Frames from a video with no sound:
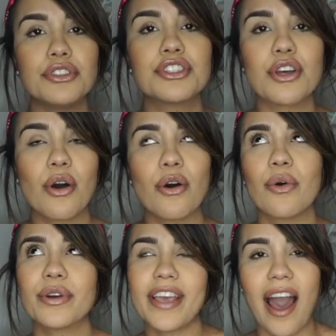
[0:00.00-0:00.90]

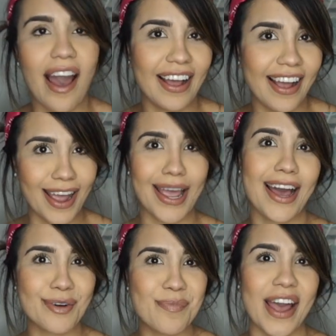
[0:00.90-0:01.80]
So yeah, I
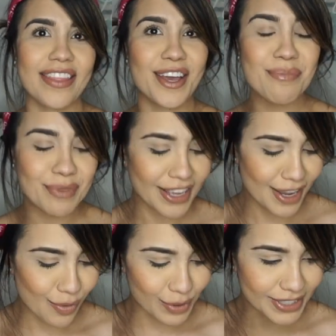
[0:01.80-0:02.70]
had to buy them
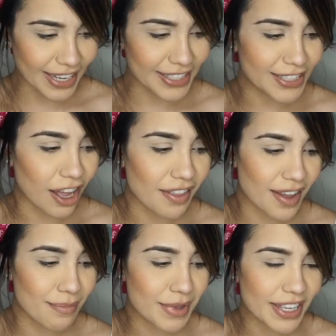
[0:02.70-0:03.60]
once I saw
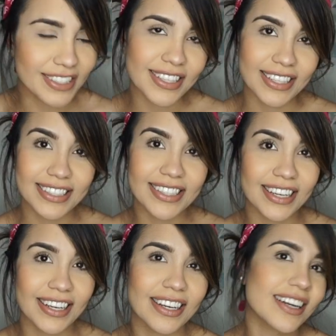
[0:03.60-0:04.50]
them, because that's
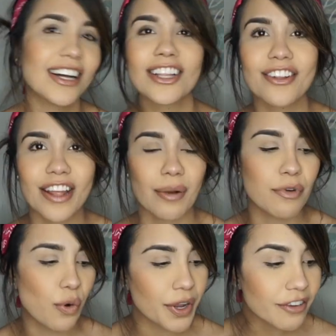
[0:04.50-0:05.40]
the color that
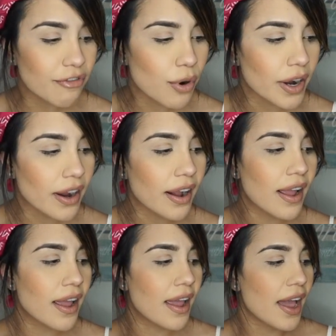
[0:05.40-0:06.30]
I'm going for.
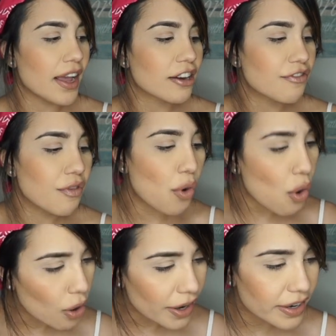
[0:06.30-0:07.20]
And of
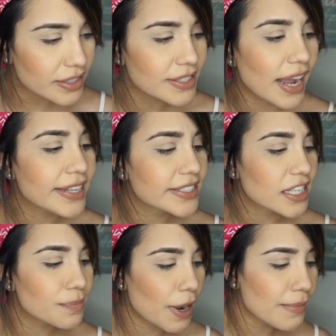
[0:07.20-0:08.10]
course, I
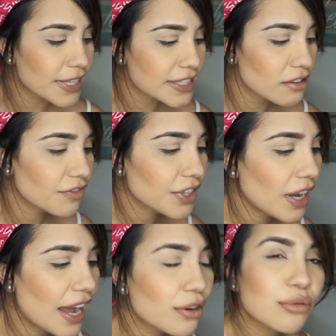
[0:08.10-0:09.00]
did buy myself
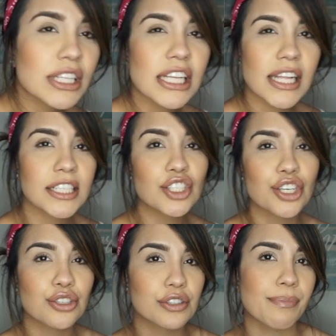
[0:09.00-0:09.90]
a, I don't really like to
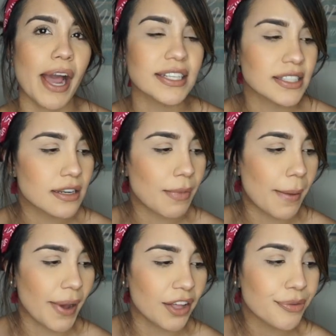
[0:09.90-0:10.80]
use mats in
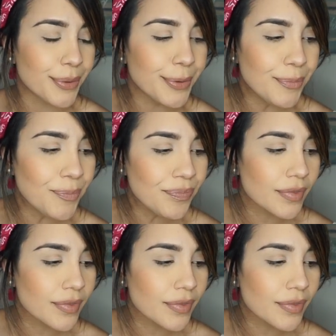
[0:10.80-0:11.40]
my bathroom.